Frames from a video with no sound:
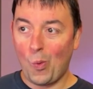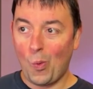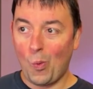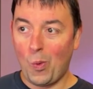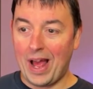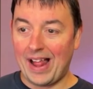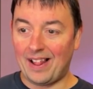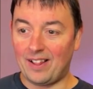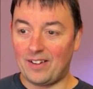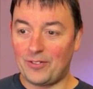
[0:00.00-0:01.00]

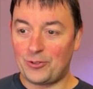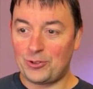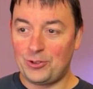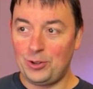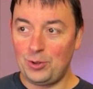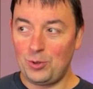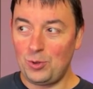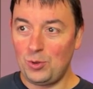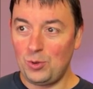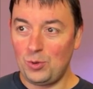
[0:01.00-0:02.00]
well,
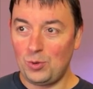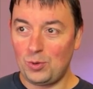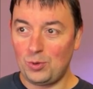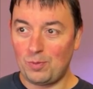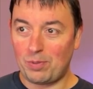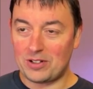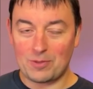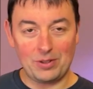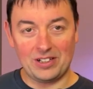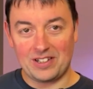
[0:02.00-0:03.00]
two
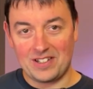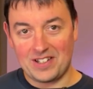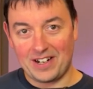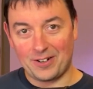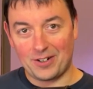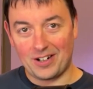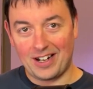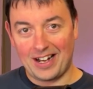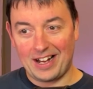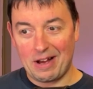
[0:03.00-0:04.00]
possibilities
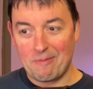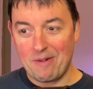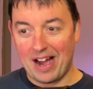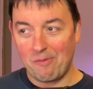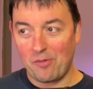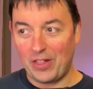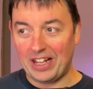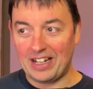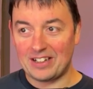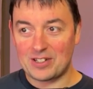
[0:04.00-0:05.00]
here. I'm
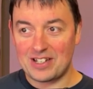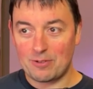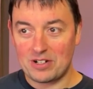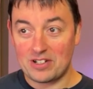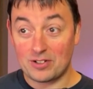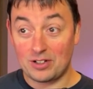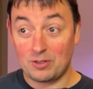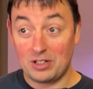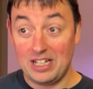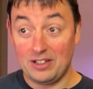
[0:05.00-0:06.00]
thinking the series is going
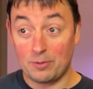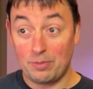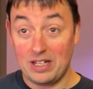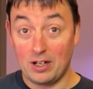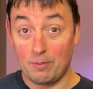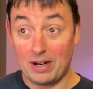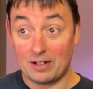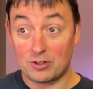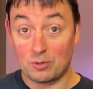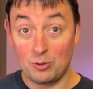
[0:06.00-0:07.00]
to either be
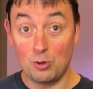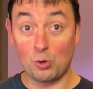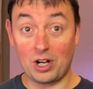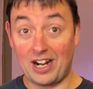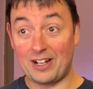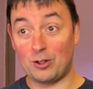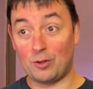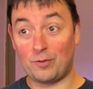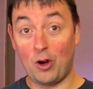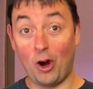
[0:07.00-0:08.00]
about some new kind
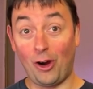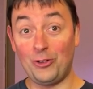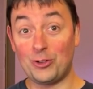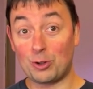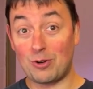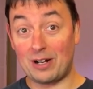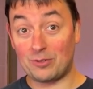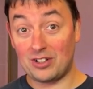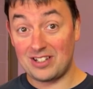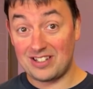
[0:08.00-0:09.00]
of
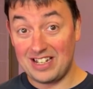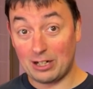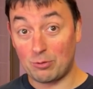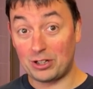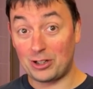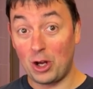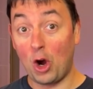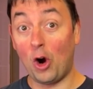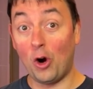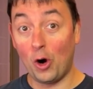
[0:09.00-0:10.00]
underground secret
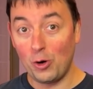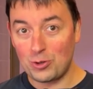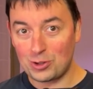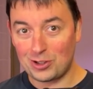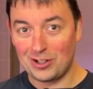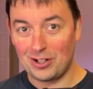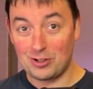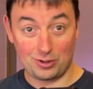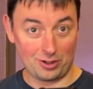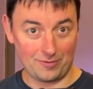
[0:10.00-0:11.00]
host
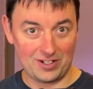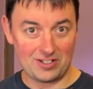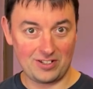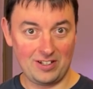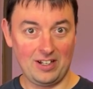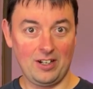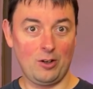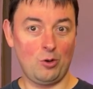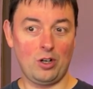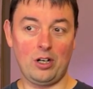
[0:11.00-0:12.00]
service.
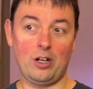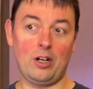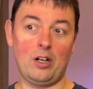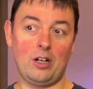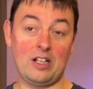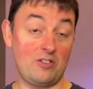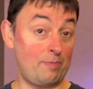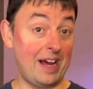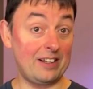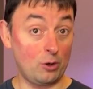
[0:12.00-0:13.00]
In
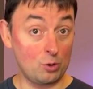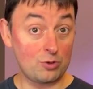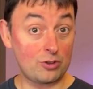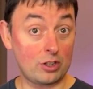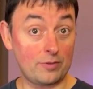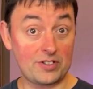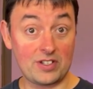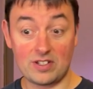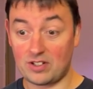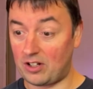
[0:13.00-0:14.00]
Japan, host
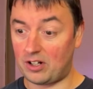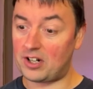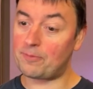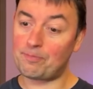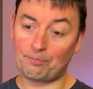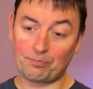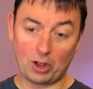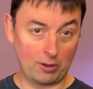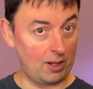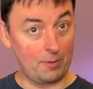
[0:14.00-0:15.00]
services are
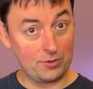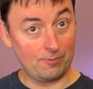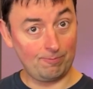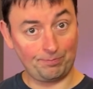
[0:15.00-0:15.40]
clubs